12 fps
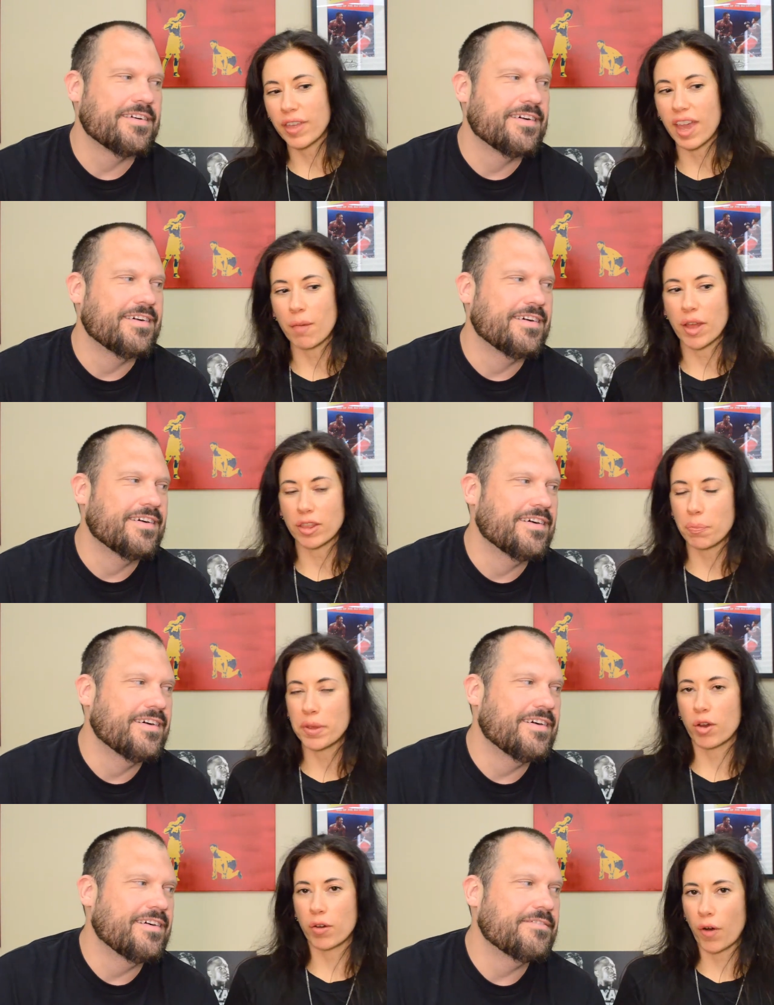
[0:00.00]
Speaker 1: thing about the
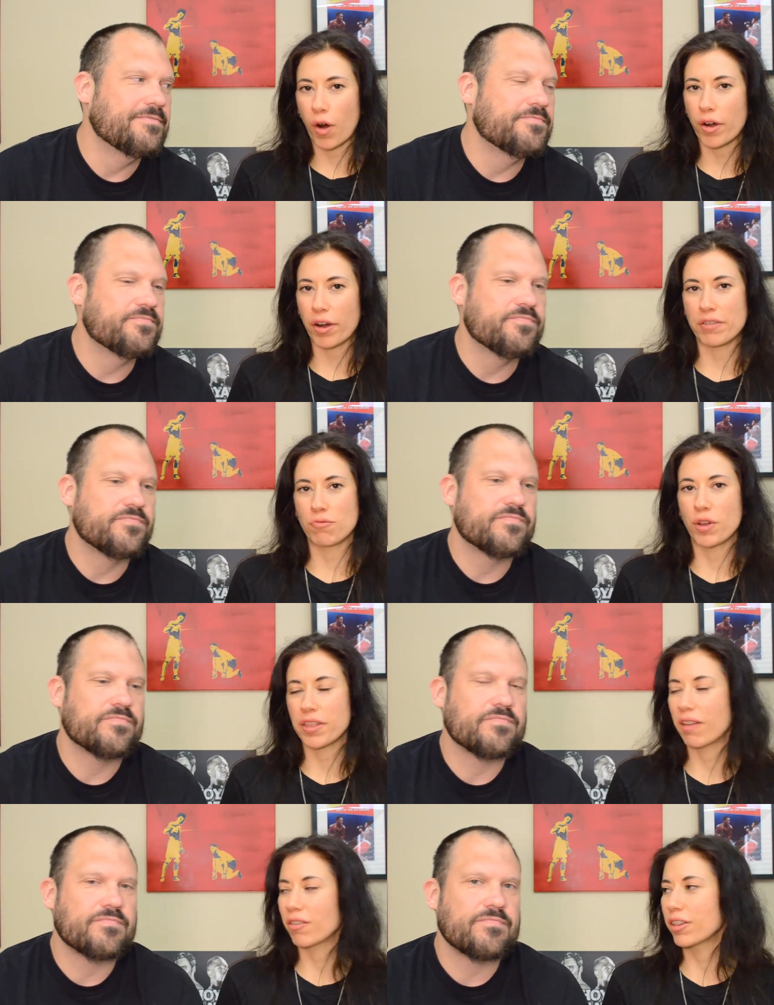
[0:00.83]
pure of heart and
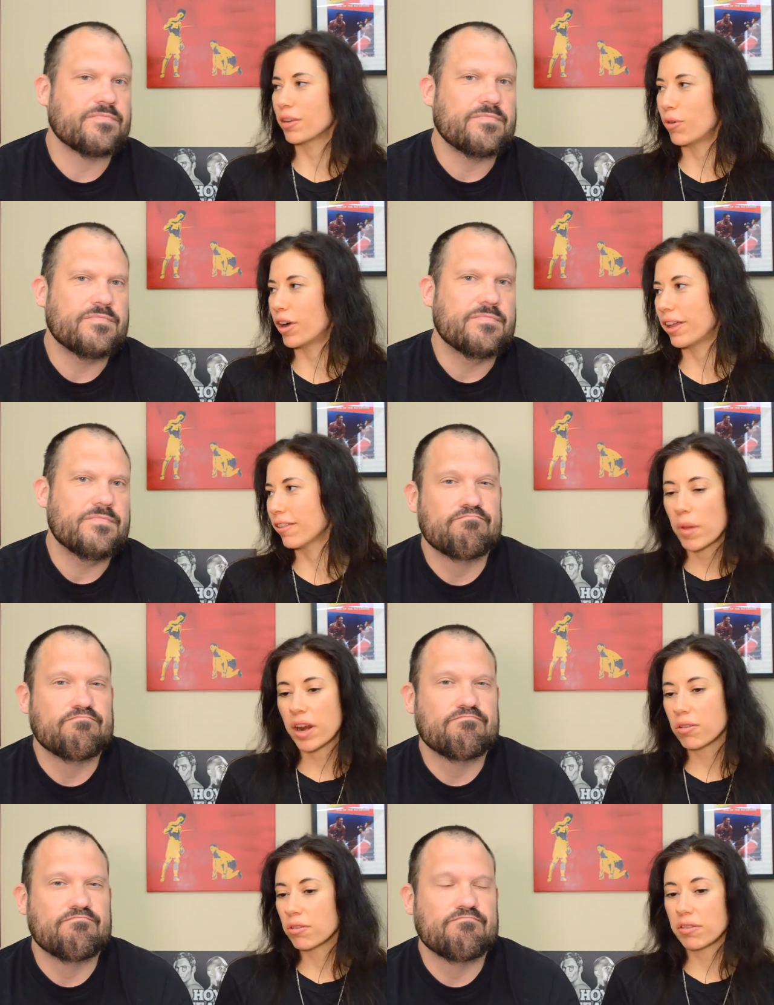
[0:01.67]
what that really was. But
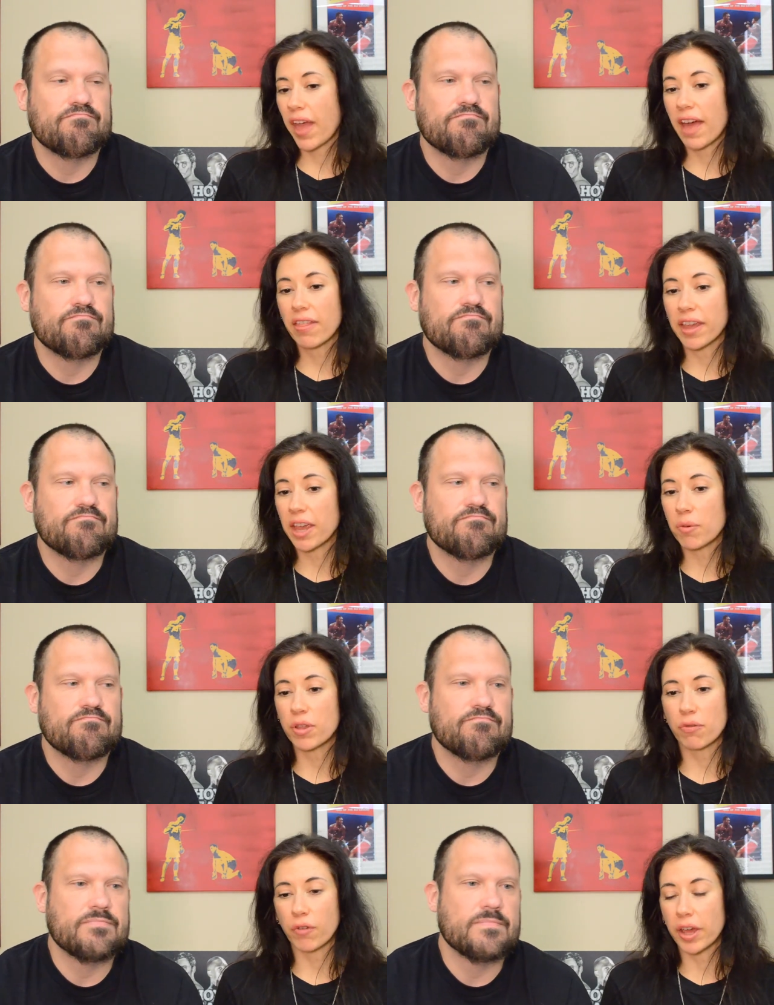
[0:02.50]
other than that, like, it
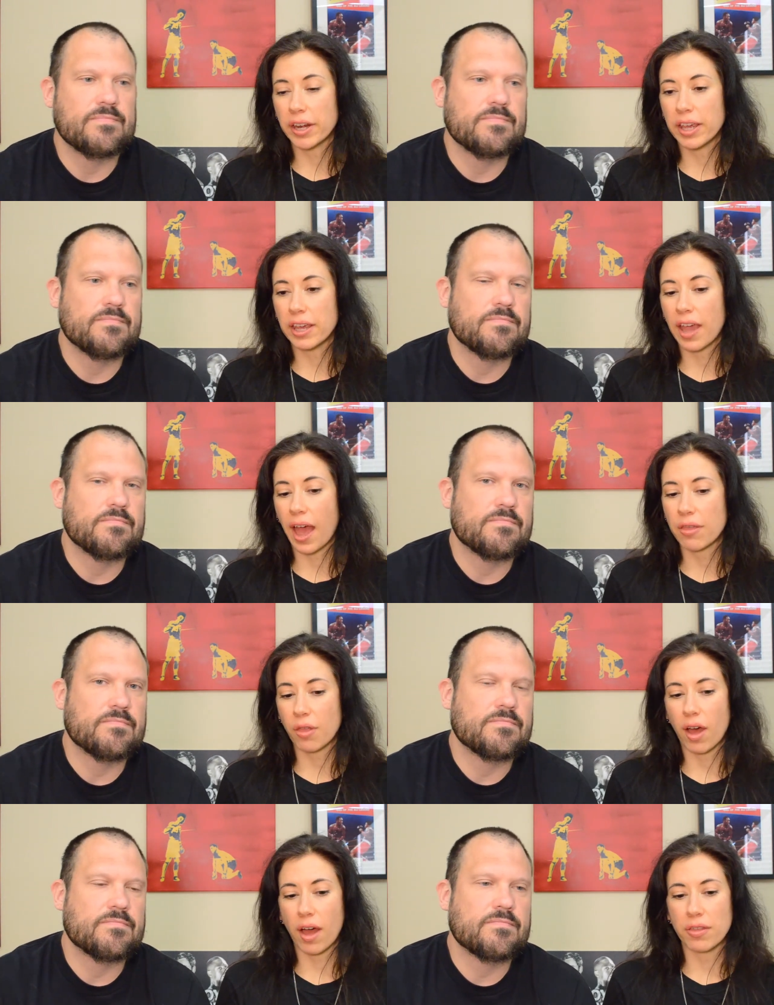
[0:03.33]
was funny. I
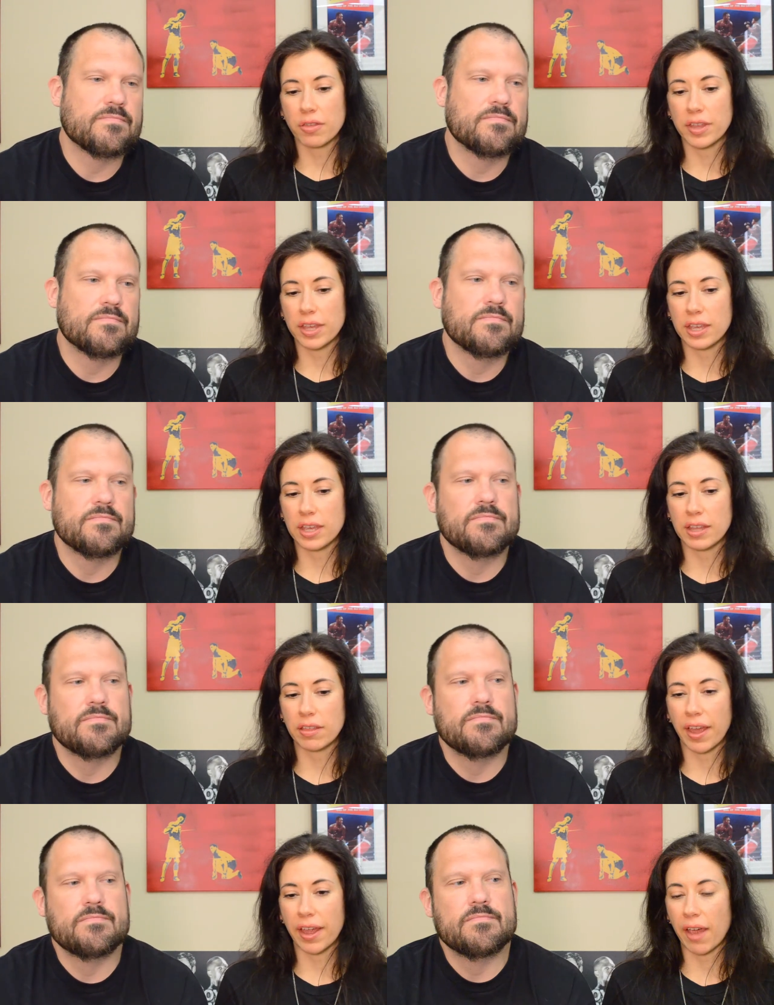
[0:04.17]
thought the,
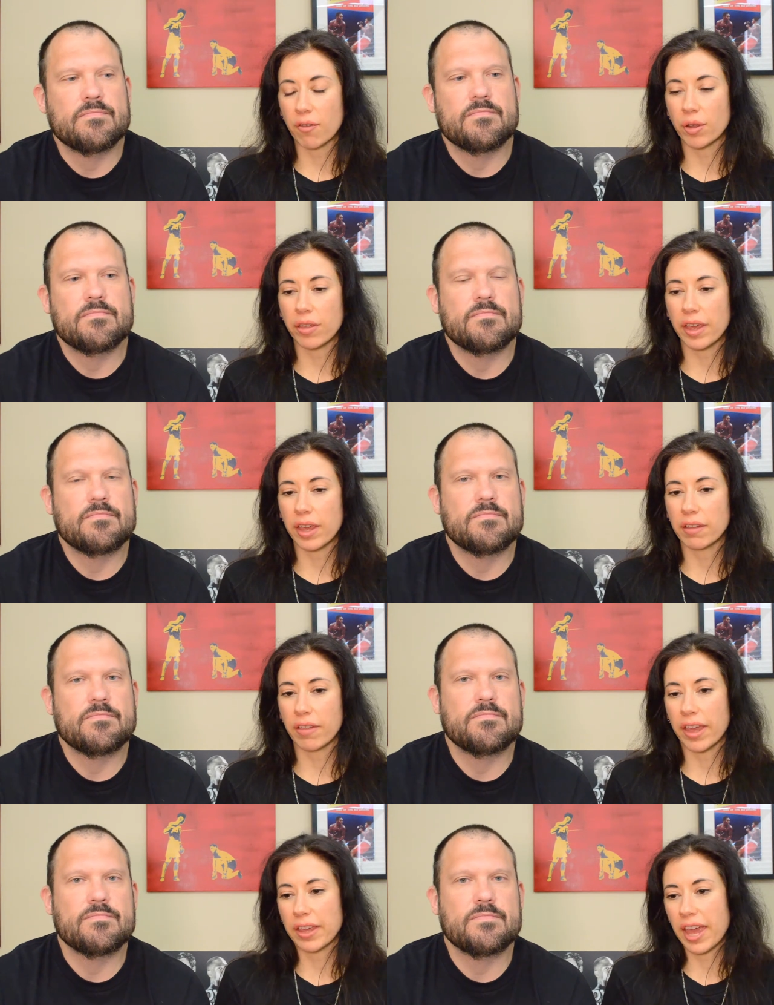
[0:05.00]
like, everything,
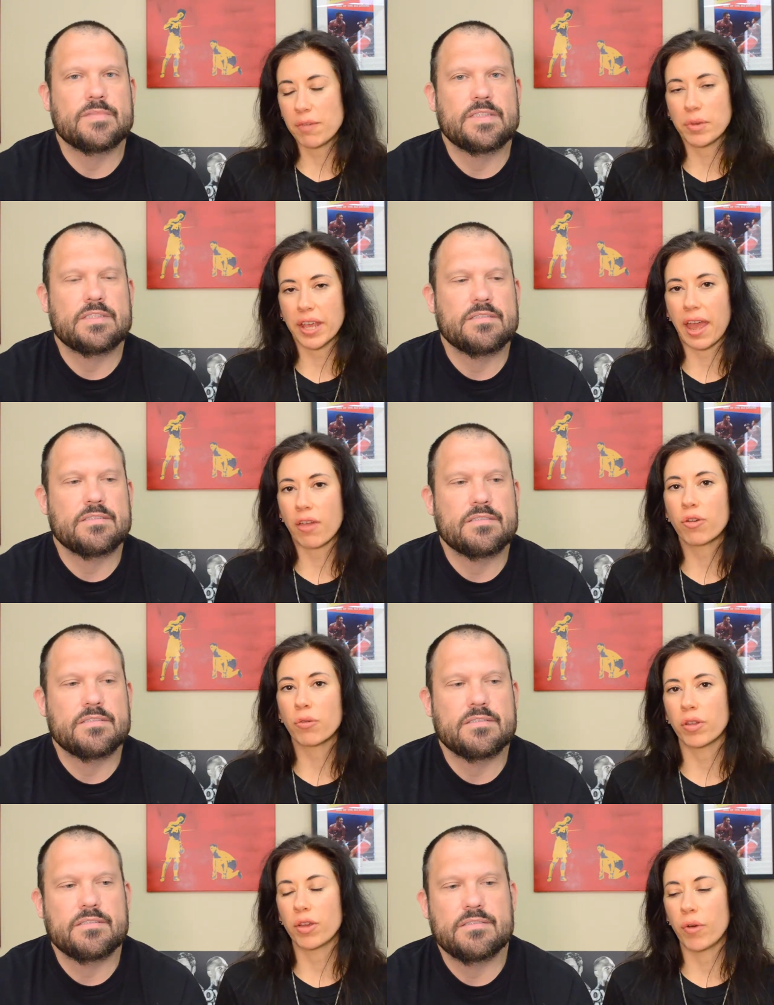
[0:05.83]
like, came together
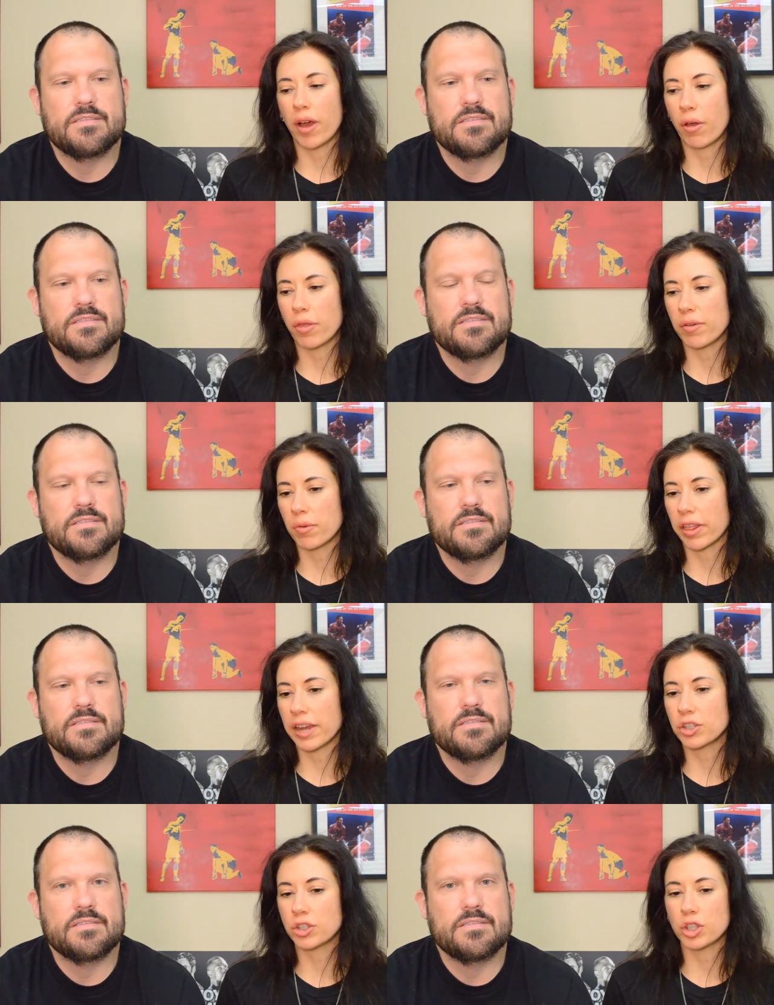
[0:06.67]
really well. The
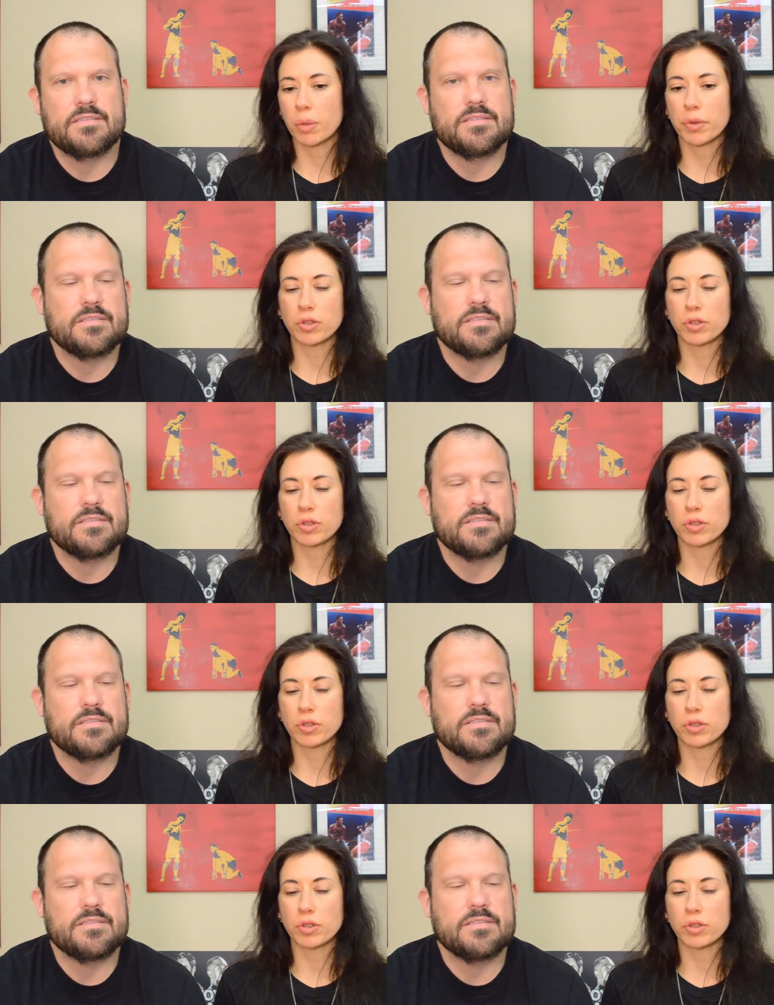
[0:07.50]
relationship